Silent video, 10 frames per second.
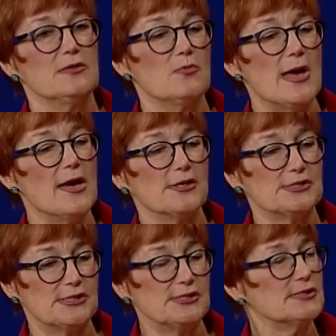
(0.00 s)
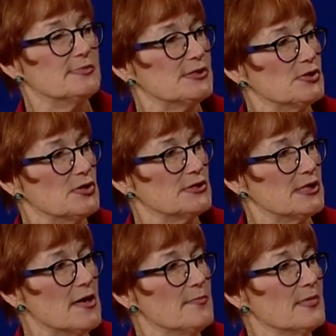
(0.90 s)
the way our system is hooked
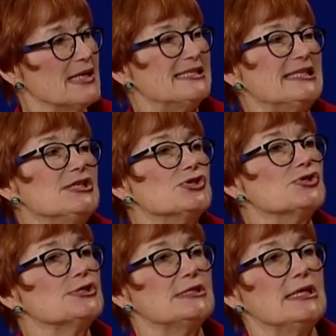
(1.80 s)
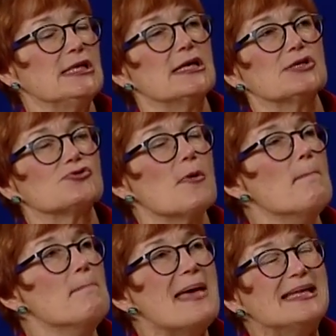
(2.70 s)
up, teachers need a
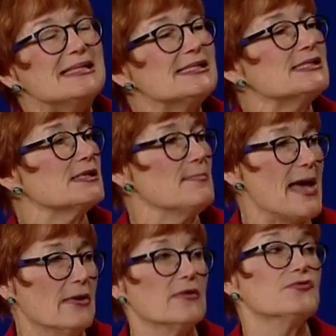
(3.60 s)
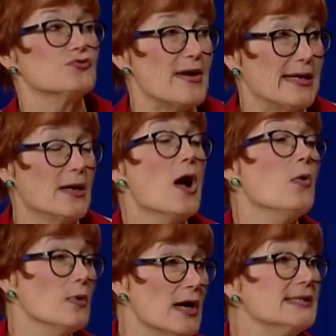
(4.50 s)
tremendous amount of training.
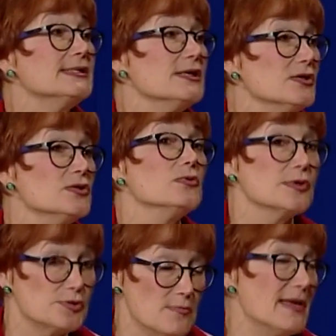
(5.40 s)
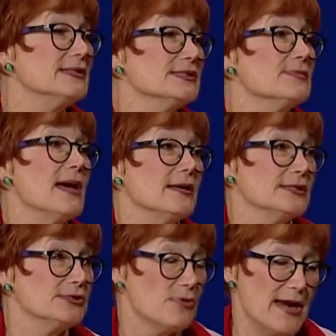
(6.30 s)
When I tell you a tremendous amount
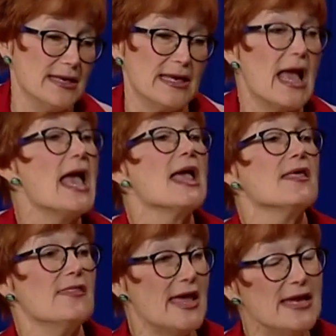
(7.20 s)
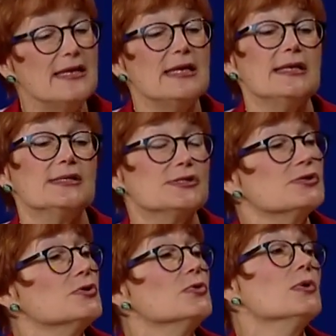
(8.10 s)
of training, they need
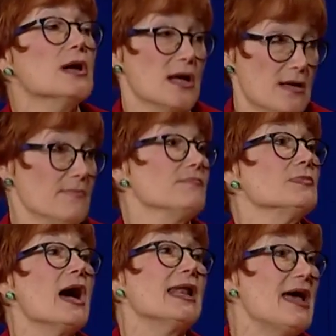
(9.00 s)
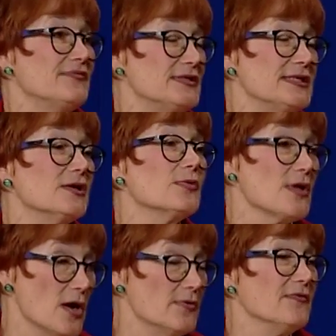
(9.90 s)
to not have to deal with
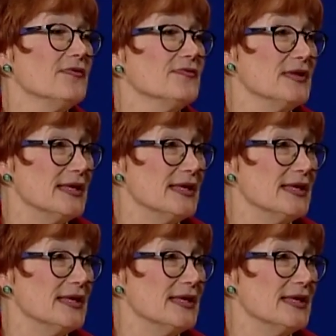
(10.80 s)
150